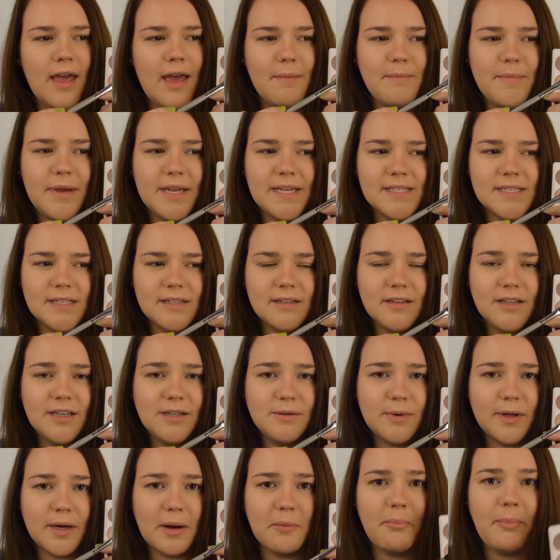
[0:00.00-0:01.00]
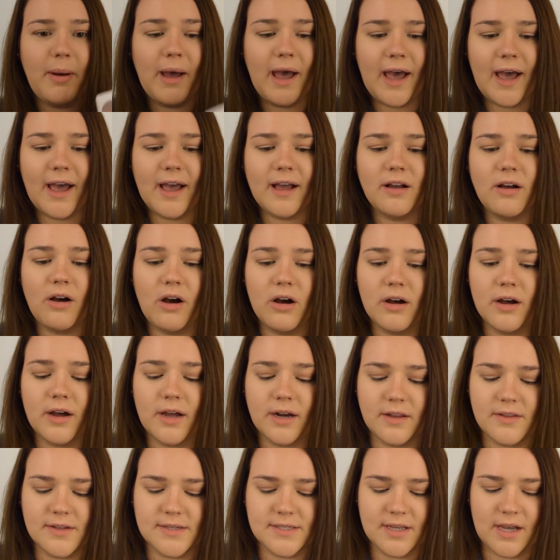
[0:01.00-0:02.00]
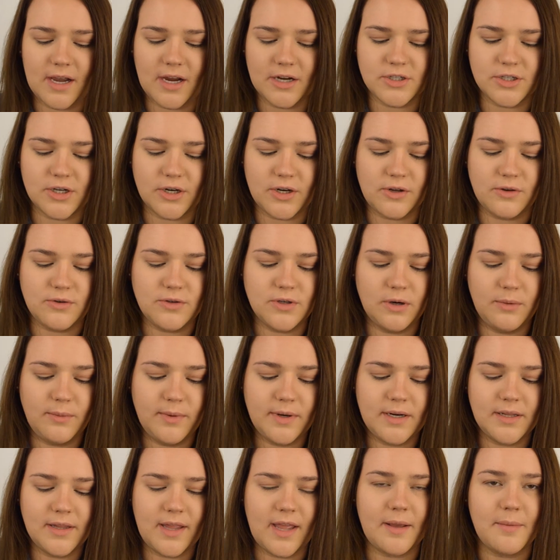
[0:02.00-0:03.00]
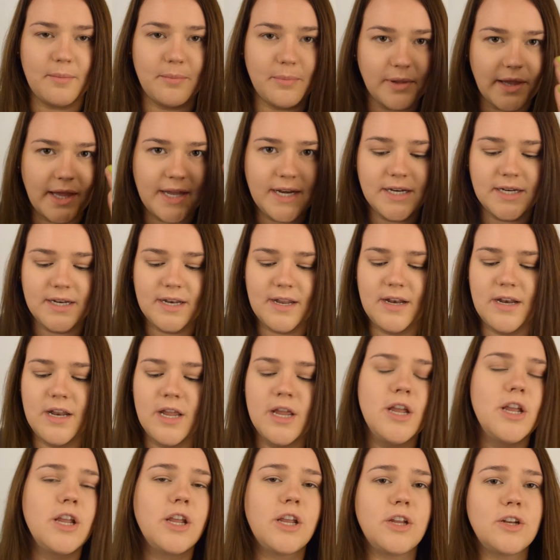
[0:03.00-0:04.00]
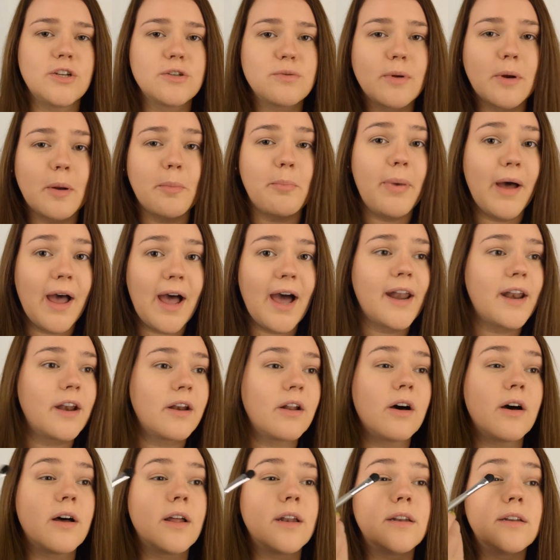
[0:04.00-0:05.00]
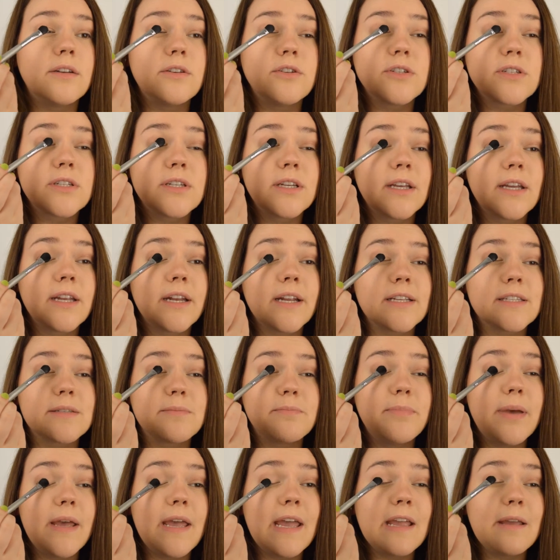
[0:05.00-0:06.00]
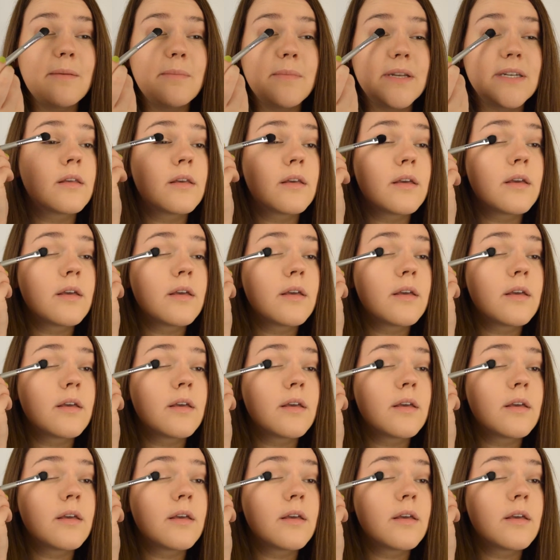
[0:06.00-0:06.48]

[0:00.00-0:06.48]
And basically you want to pack on this eyeshadow. You don't want to like blend it in, you just want to pat it on just to get it as pigment.